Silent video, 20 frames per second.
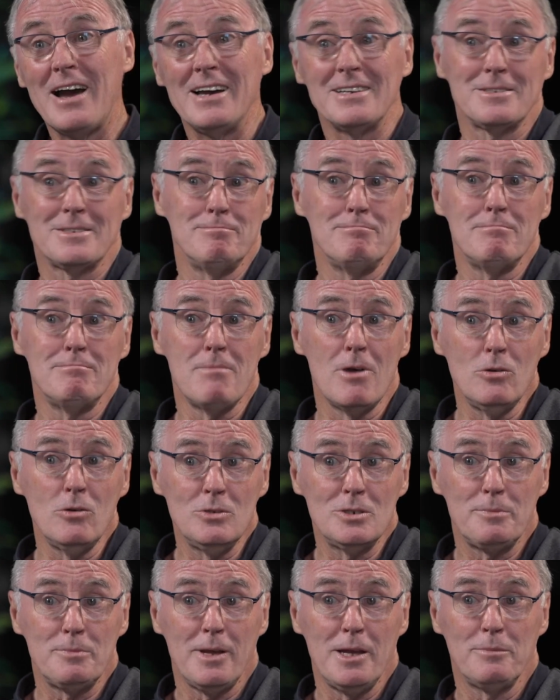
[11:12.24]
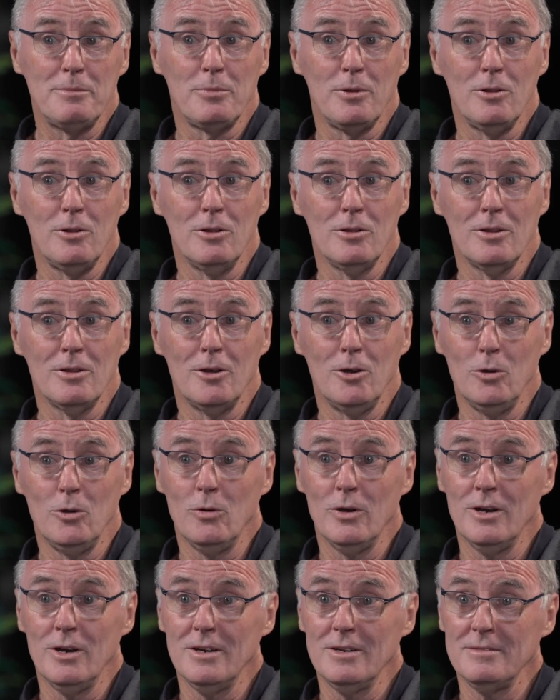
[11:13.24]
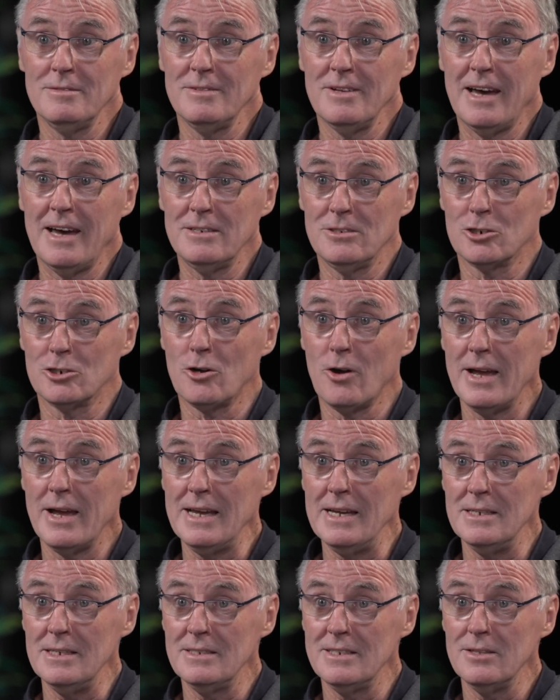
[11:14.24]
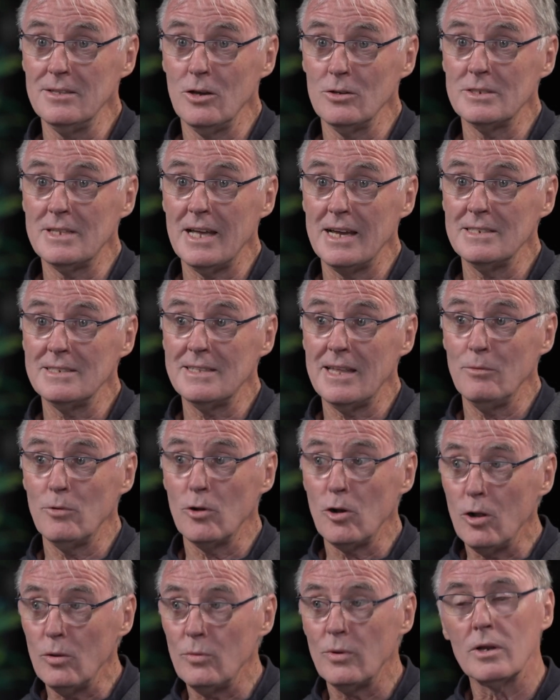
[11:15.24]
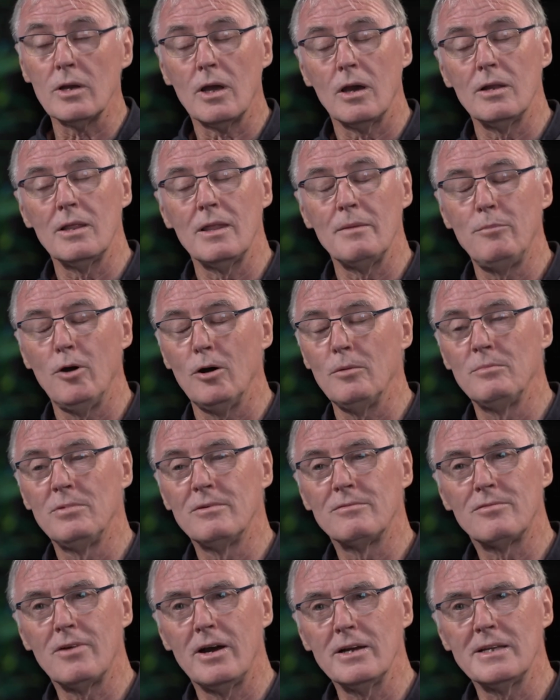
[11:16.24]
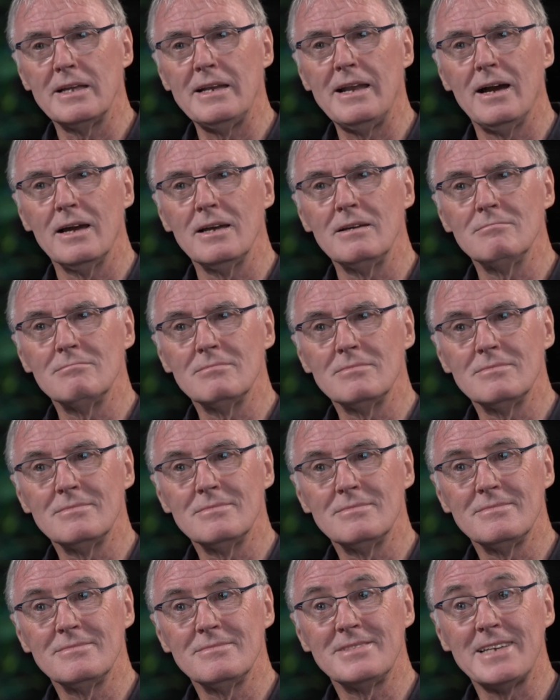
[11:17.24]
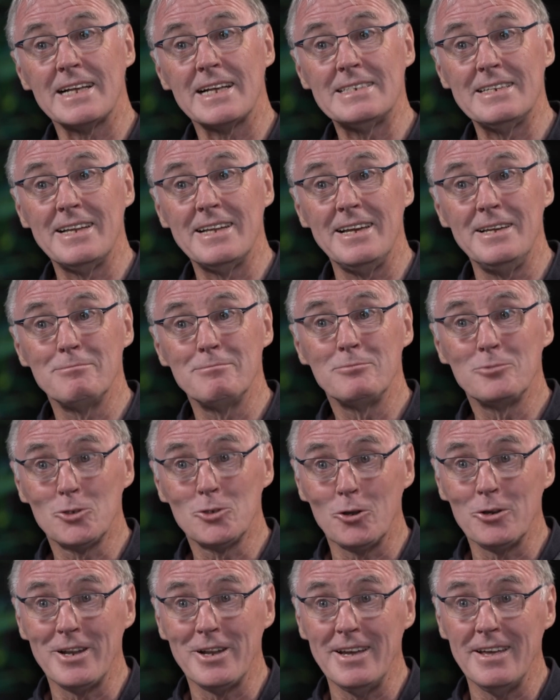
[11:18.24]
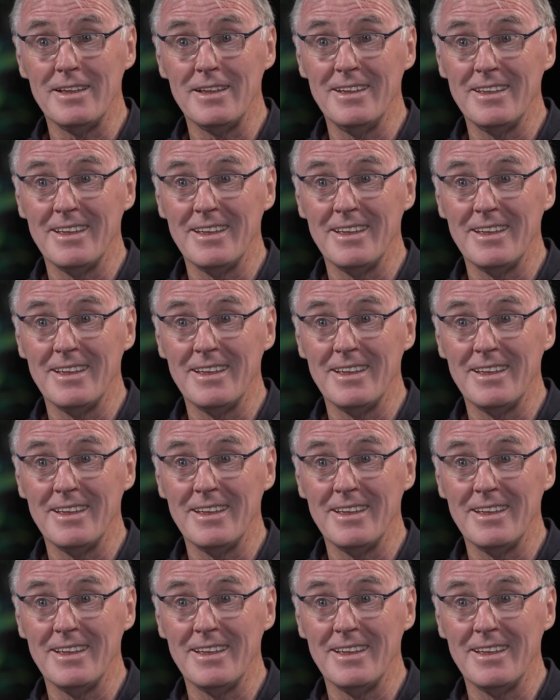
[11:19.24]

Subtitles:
as most people who had trades in those days, they would all want to go in the pub Friday night, Saturday, Sunday.